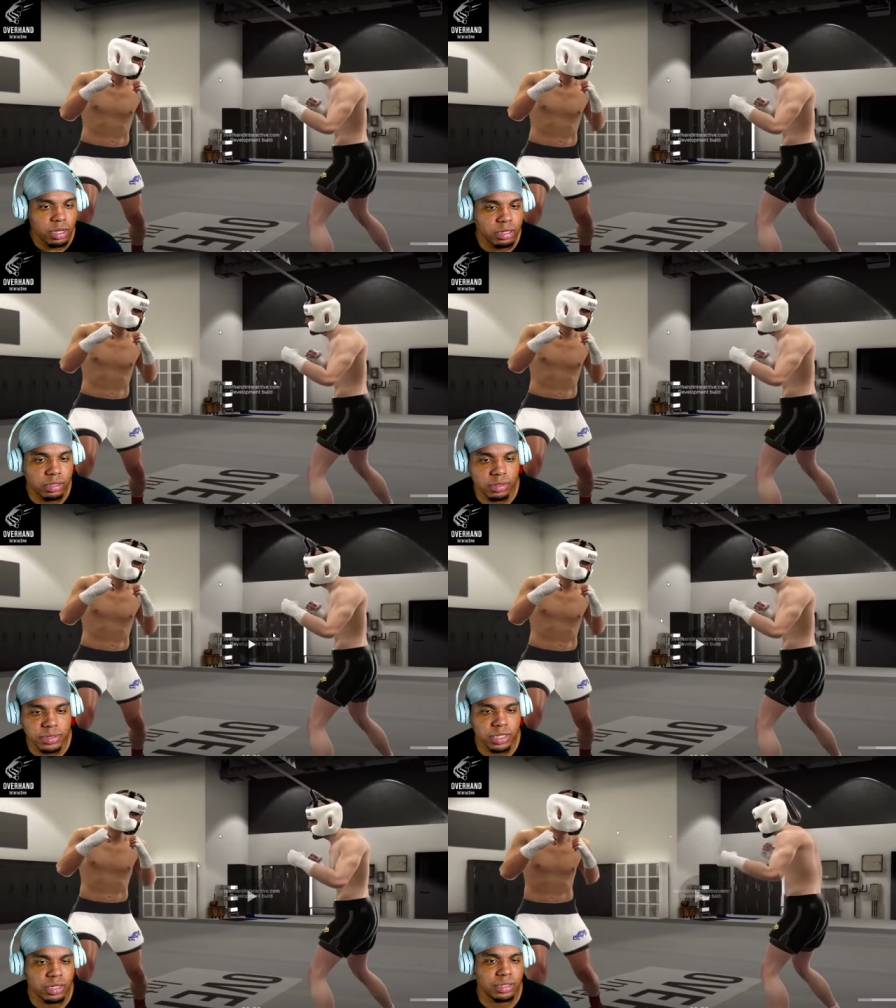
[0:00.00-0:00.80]
You know what
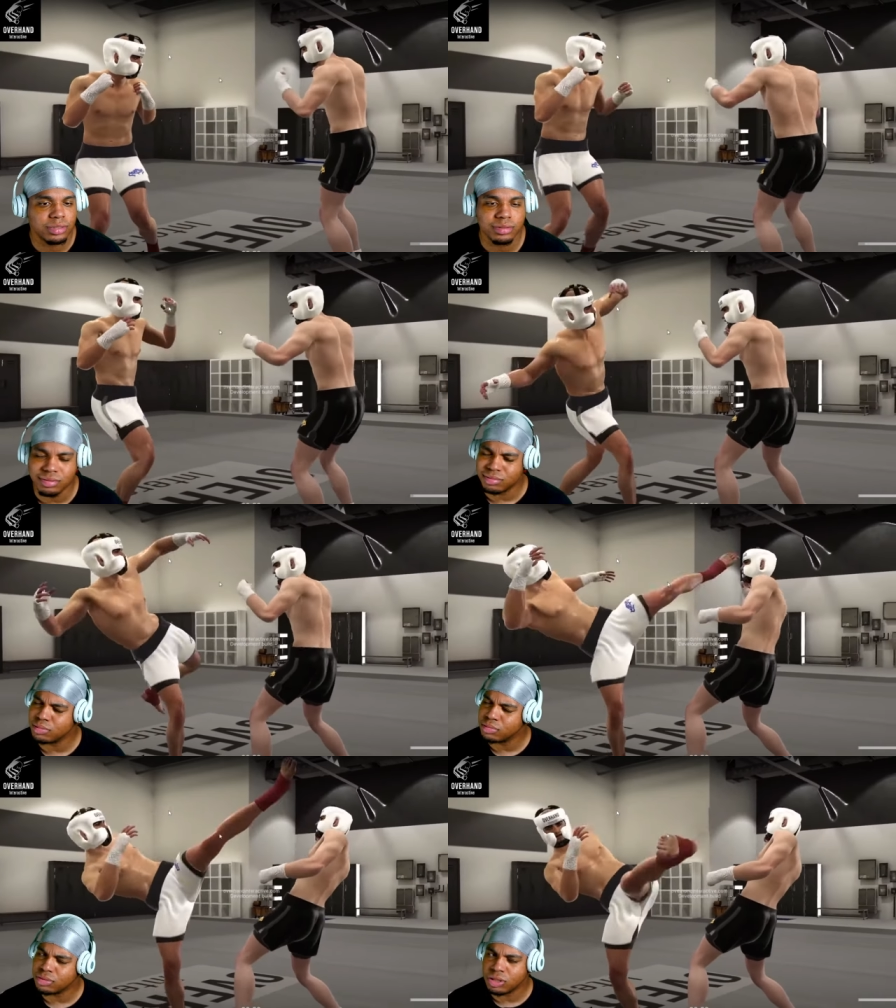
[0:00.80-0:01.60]
I'm saying? I
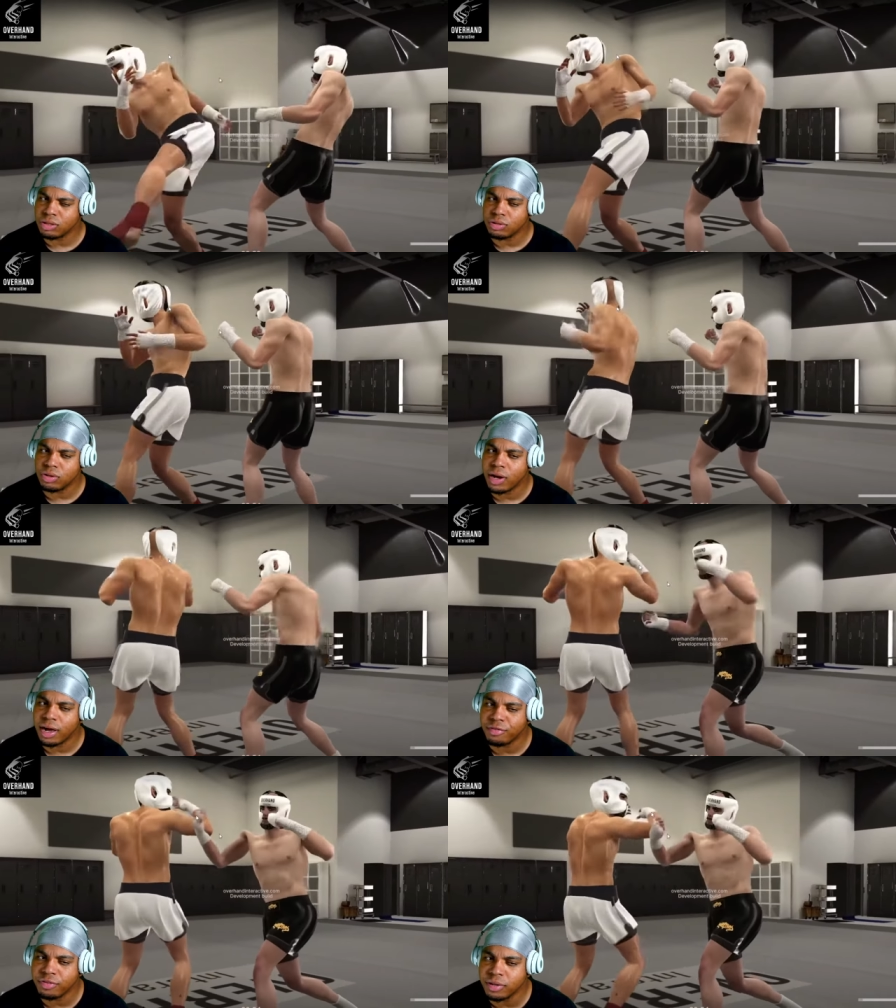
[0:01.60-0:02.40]
don't, I don't know
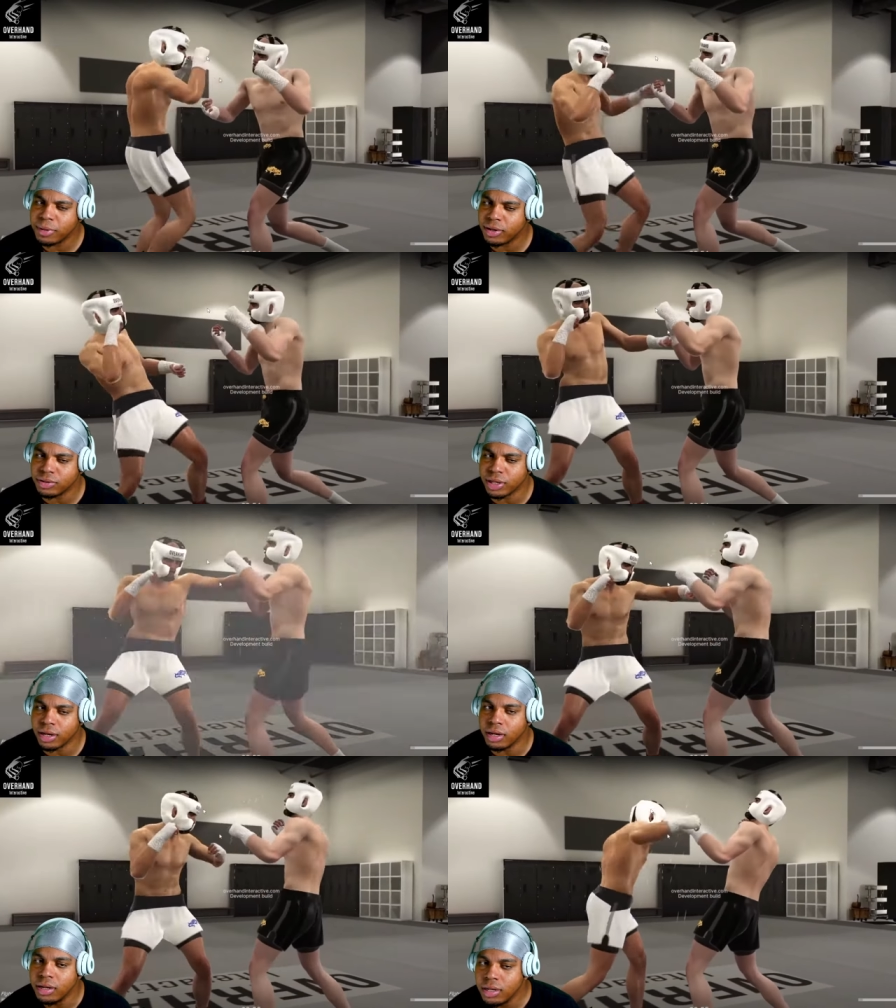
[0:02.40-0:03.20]
how I feel about
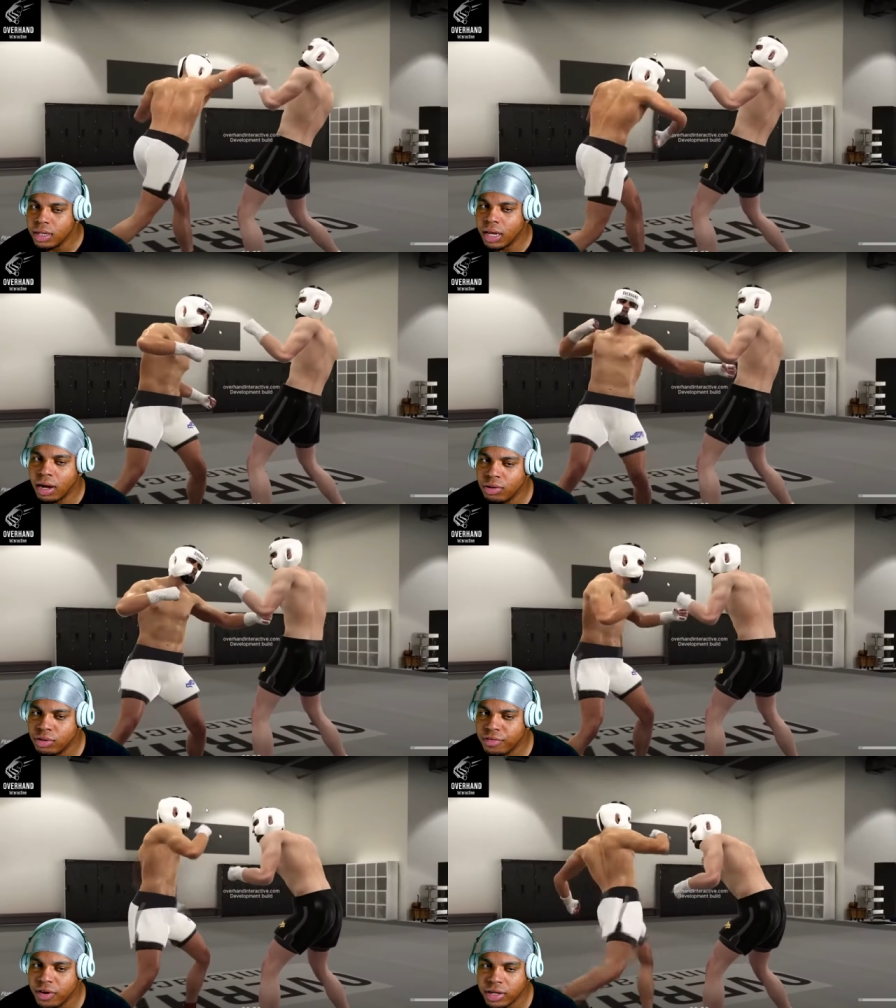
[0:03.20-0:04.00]
that. I
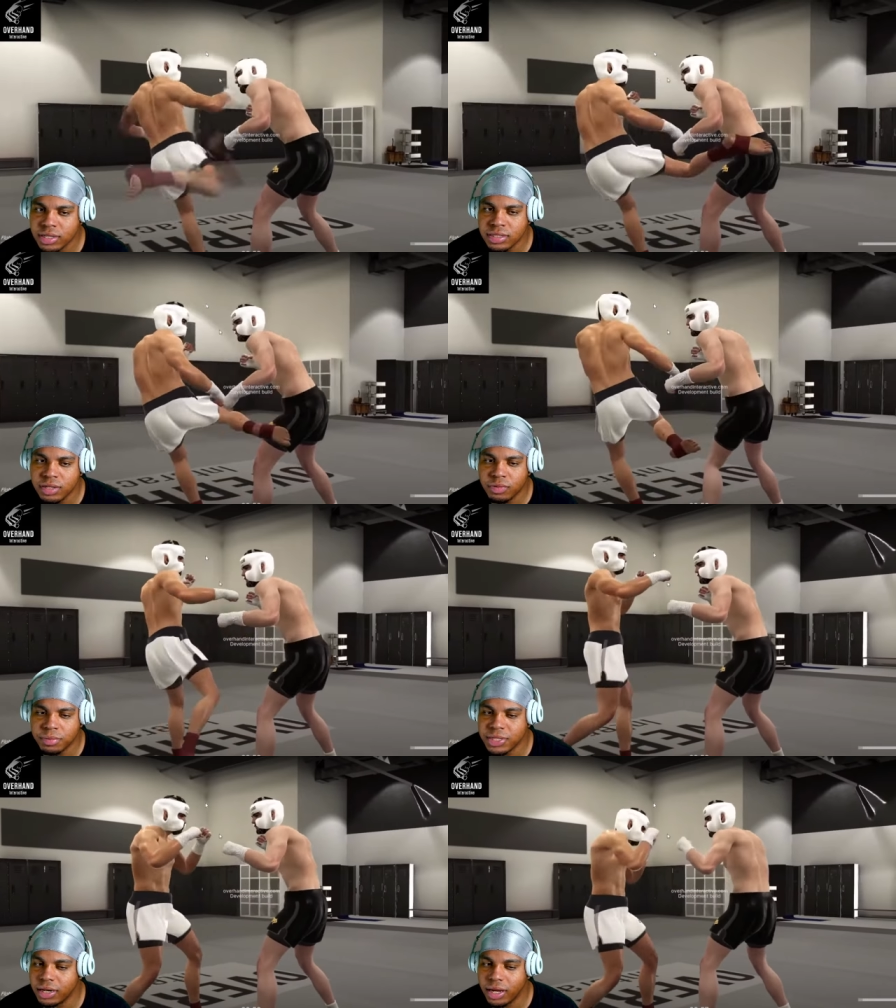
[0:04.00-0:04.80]
don't know if y'all can see what
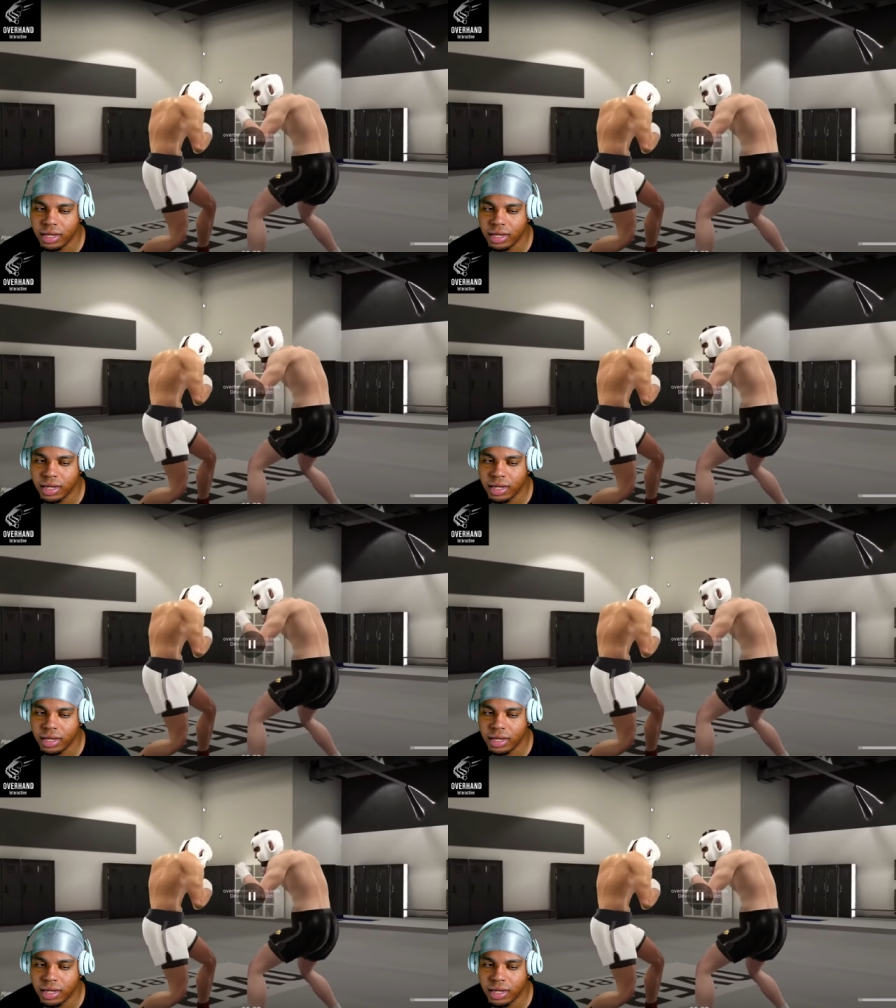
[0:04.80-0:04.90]
I'm saying.